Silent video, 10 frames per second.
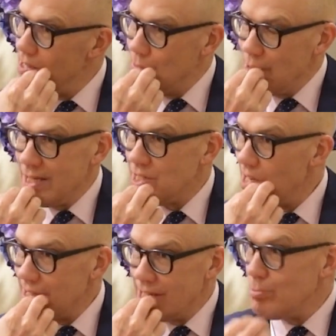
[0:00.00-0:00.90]
my
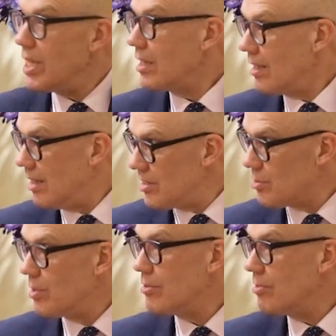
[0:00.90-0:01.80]
child in a big class
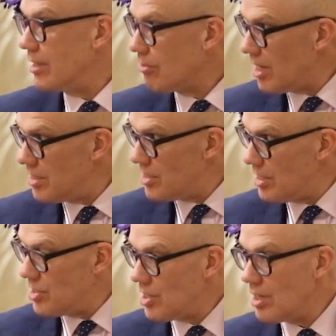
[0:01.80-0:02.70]
with a really great
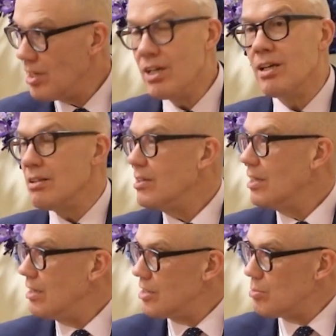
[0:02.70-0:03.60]
teacher than
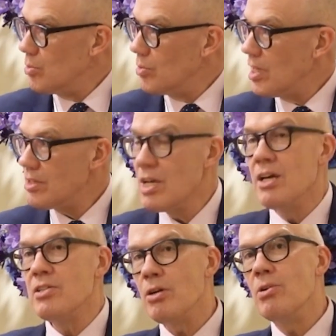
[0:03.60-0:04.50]
in a small class.
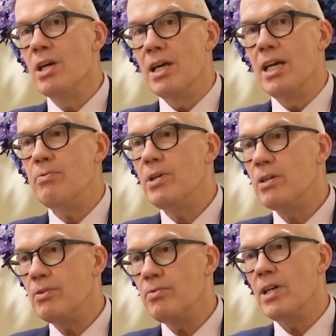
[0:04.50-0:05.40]
So if we
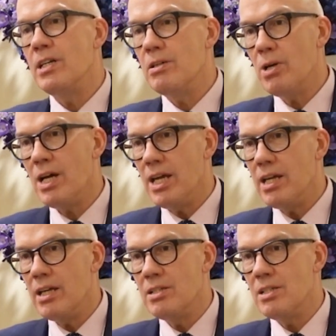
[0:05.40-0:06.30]
could find a
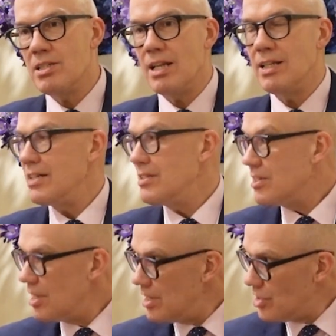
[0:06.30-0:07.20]
way to sell that to
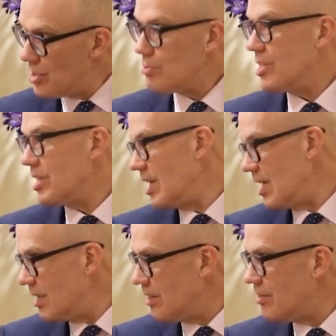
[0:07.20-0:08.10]
teachers, which again
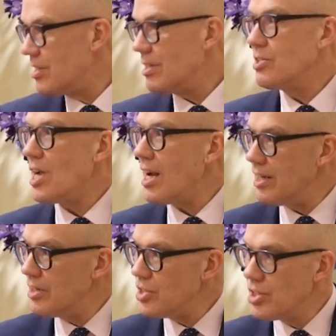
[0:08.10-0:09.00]
I know is a
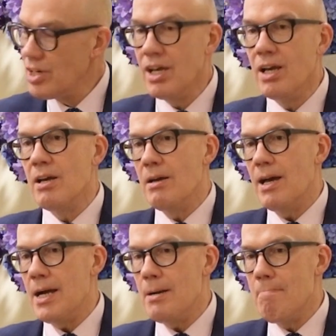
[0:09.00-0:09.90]
challenge,
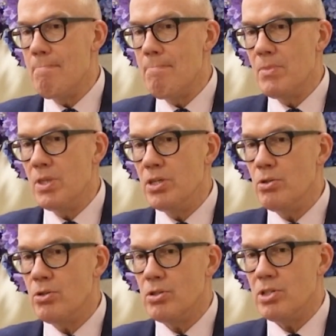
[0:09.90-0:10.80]
you
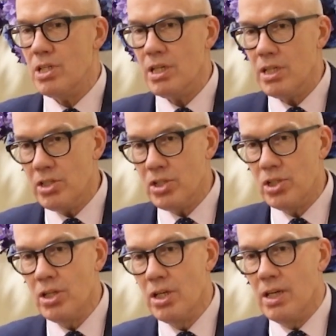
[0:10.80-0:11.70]
could
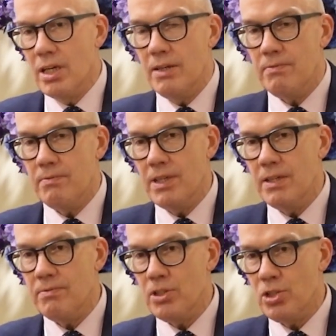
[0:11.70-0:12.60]
teach.
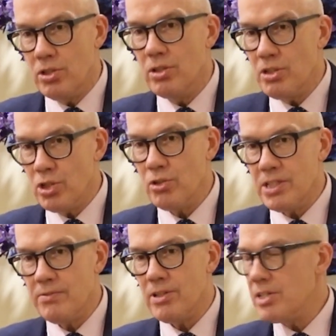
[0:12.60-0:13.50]
If the choice
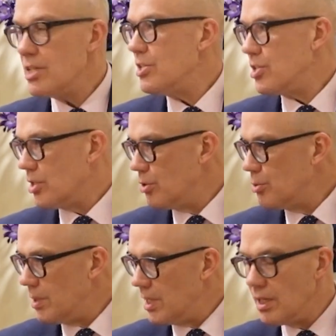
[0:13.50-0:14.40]
for a teacher could
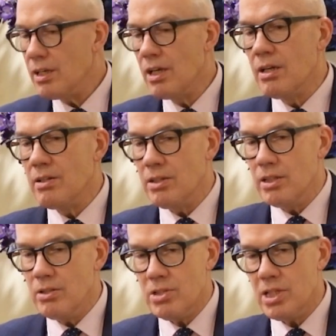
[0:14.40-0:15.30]
be that
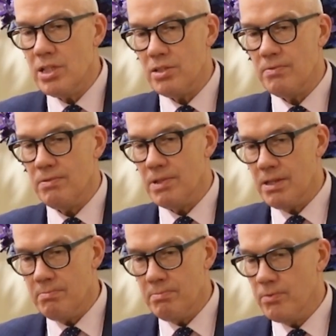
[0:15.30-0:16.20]
you teach
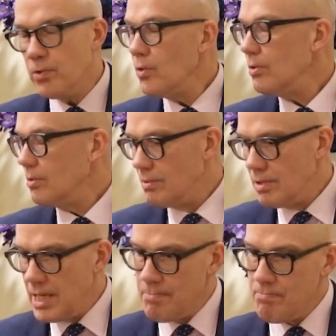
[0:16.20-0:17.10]
a full
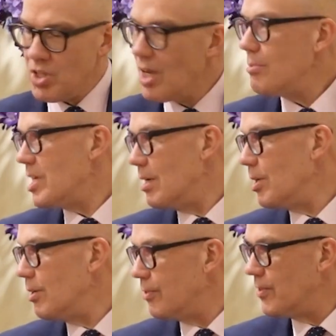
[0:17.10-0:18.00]
timetable
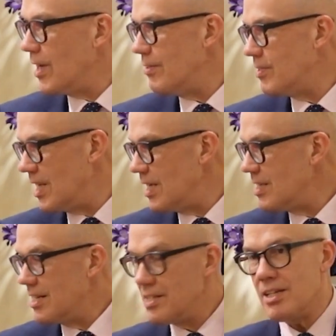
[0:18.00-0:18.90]
over 5 days,
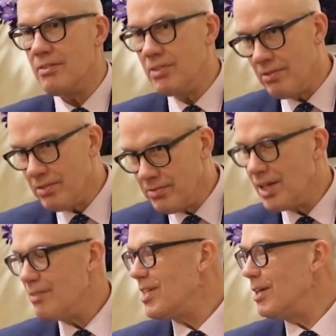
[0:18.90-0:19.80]
let's say if you have a
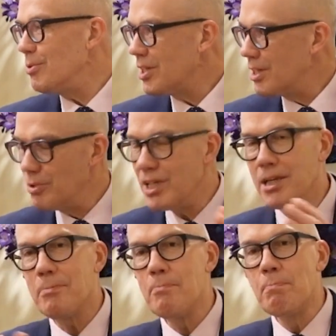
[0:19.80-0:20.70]
5-day working
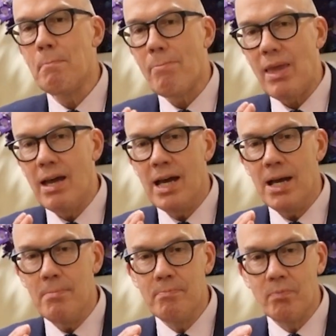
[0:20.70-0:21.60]
week,
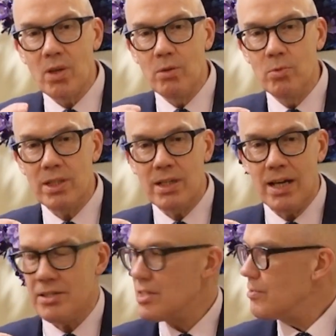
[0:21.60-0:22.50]
with
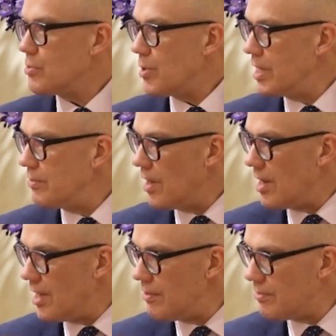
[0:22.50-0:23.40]
classes of
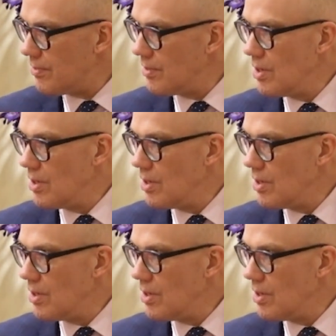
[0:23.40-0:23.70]
25,